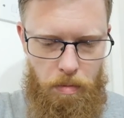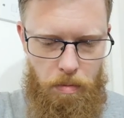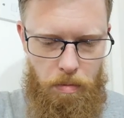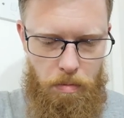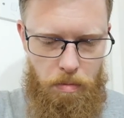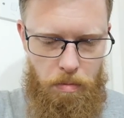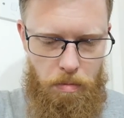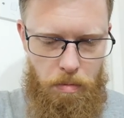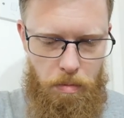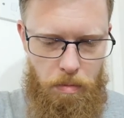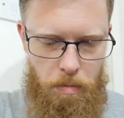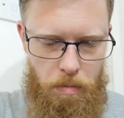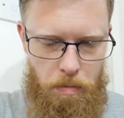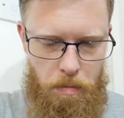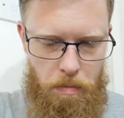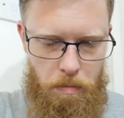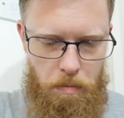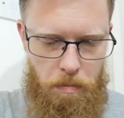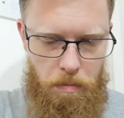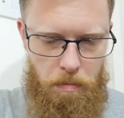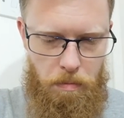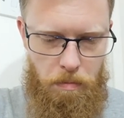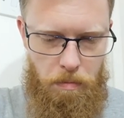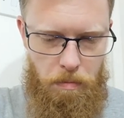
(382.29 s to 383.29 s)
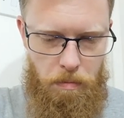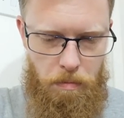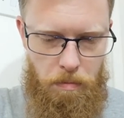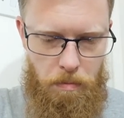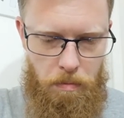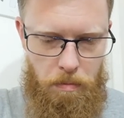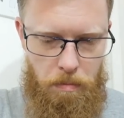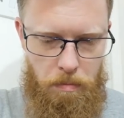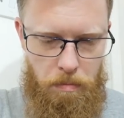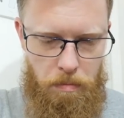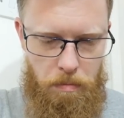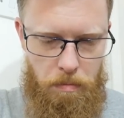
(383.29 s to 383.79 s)

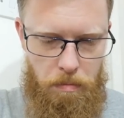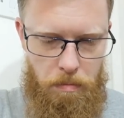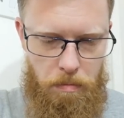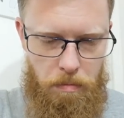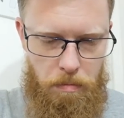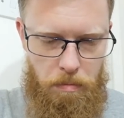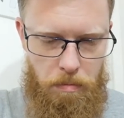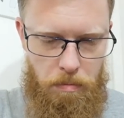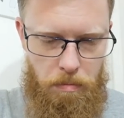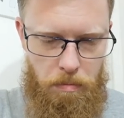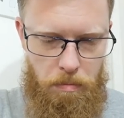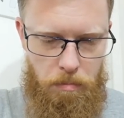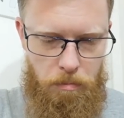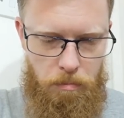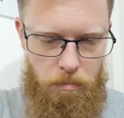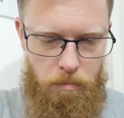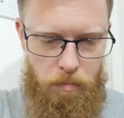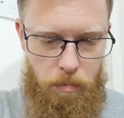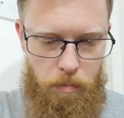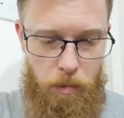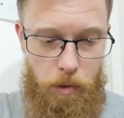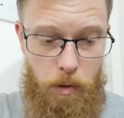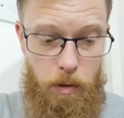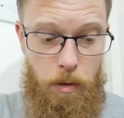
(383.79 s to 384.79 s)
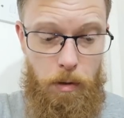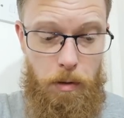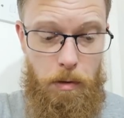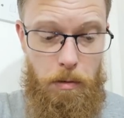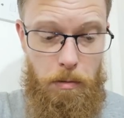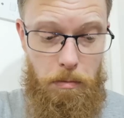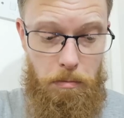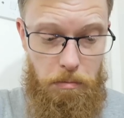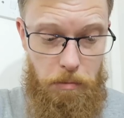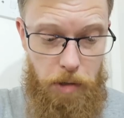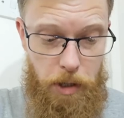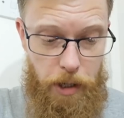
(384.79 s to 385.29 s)

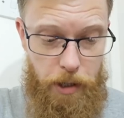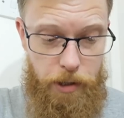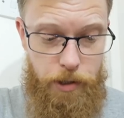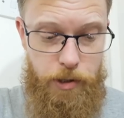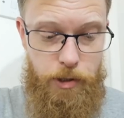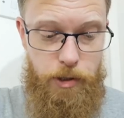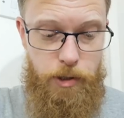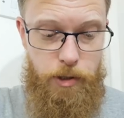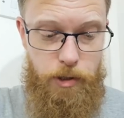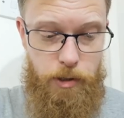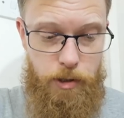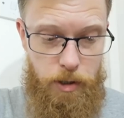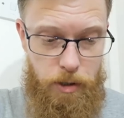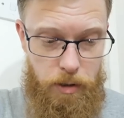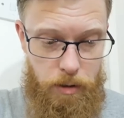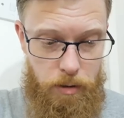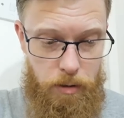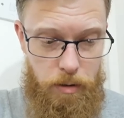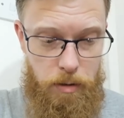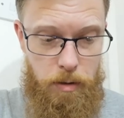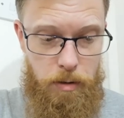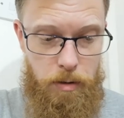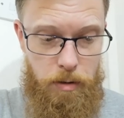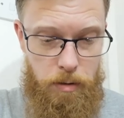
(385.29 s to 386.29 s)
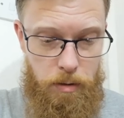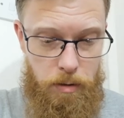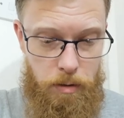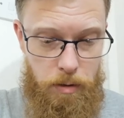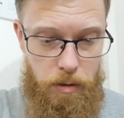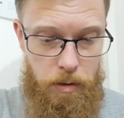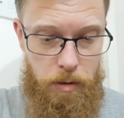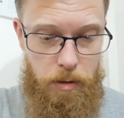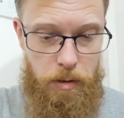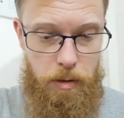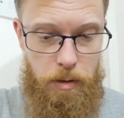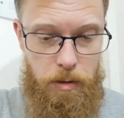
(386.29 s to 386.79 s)

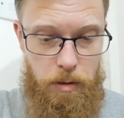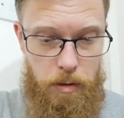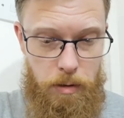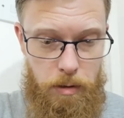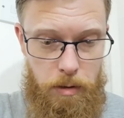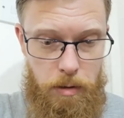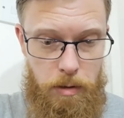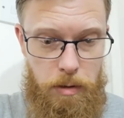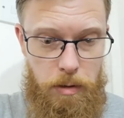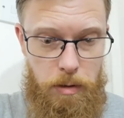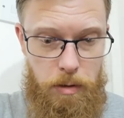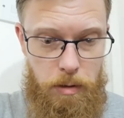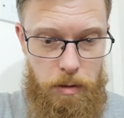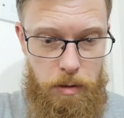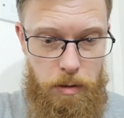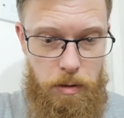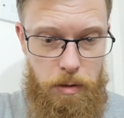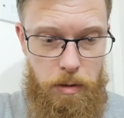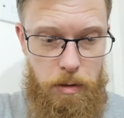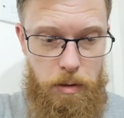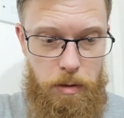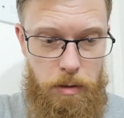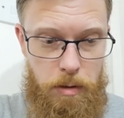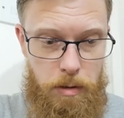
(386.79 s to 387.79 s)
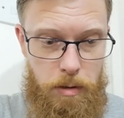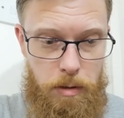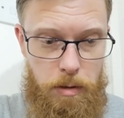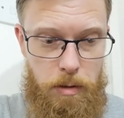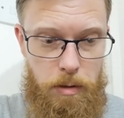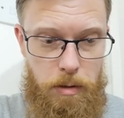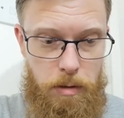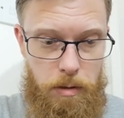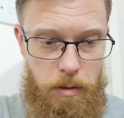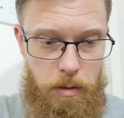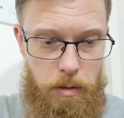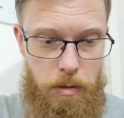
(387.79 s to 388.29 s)

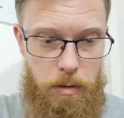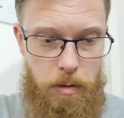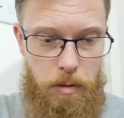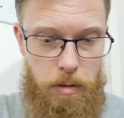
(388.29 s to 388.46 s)
[no speech]